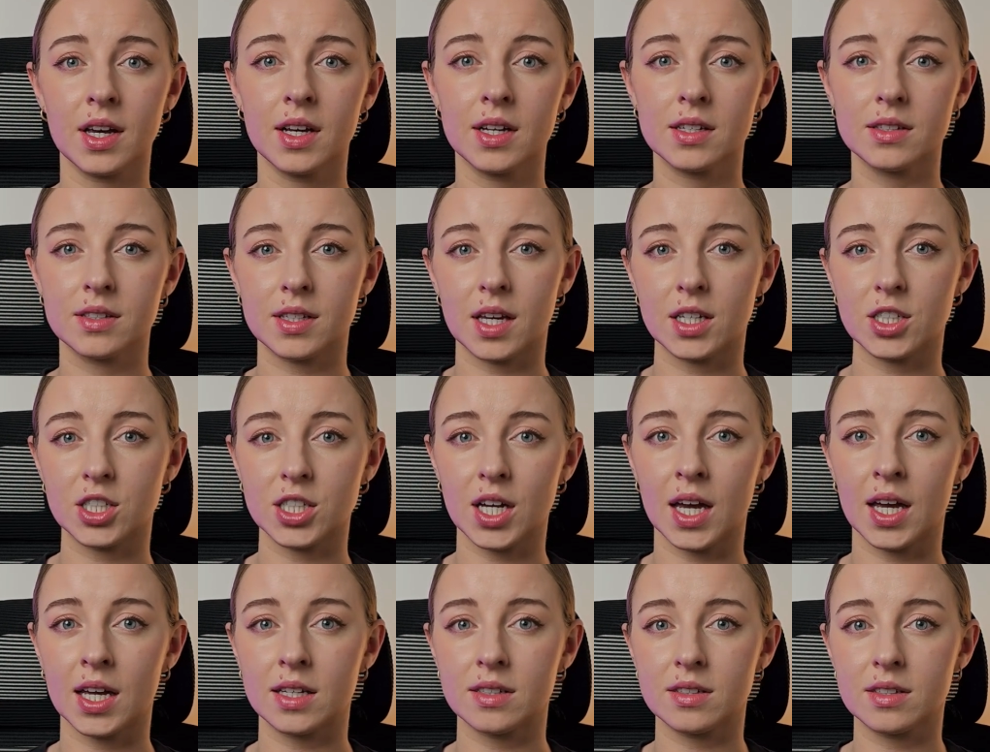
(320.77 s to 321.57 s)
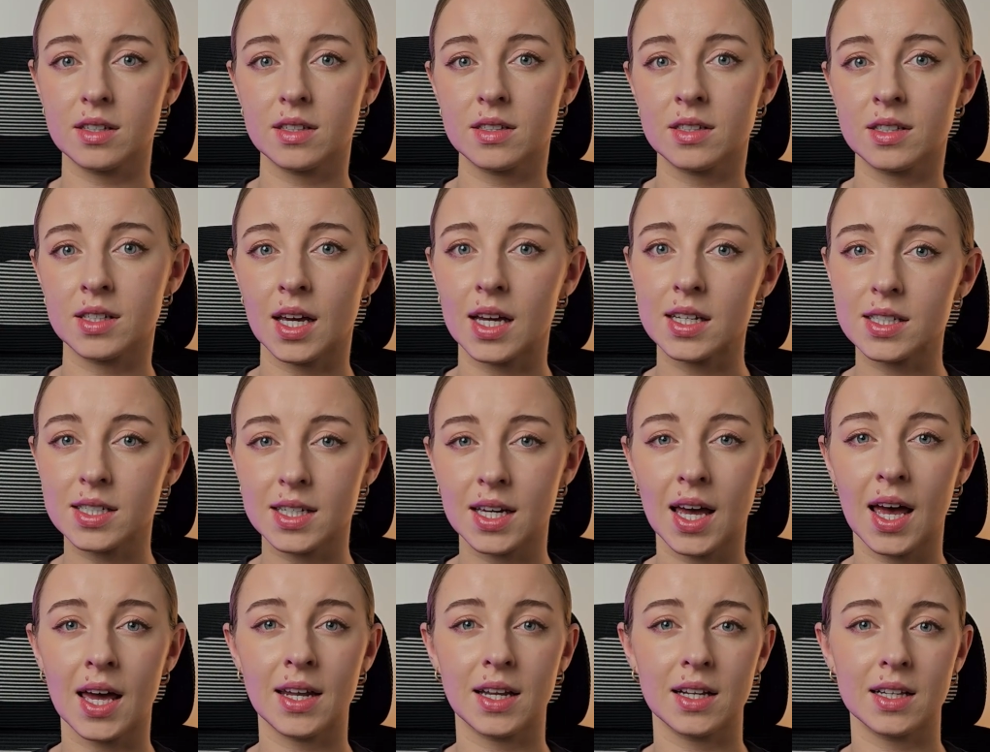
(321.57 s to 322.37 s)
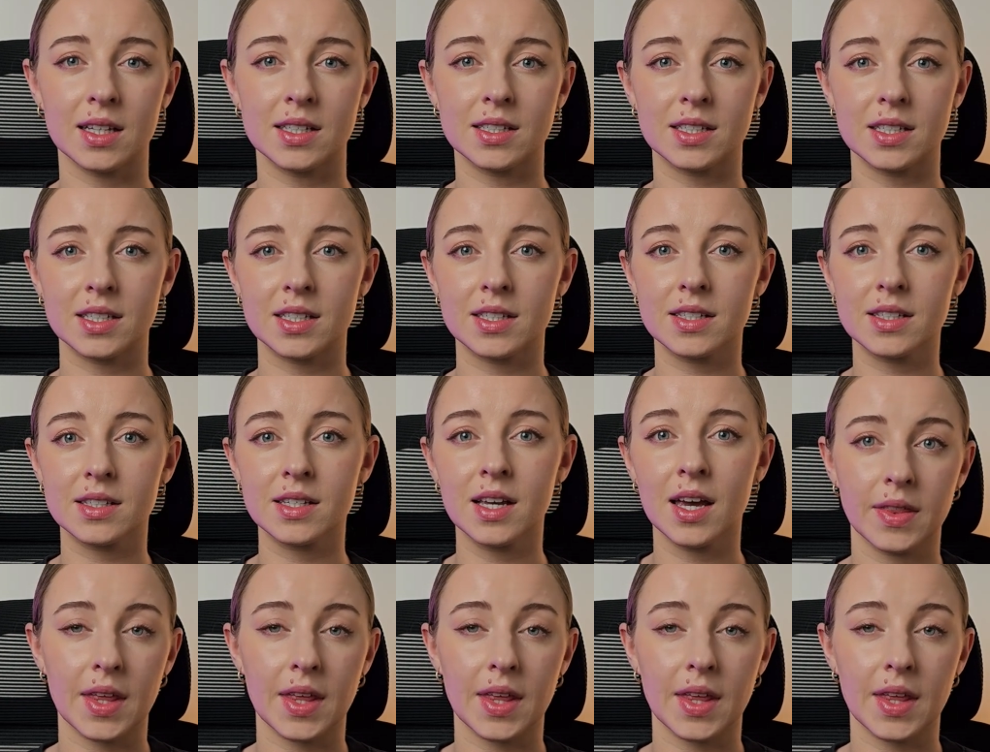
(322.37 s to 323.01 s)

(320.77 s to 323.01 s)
such as data analytics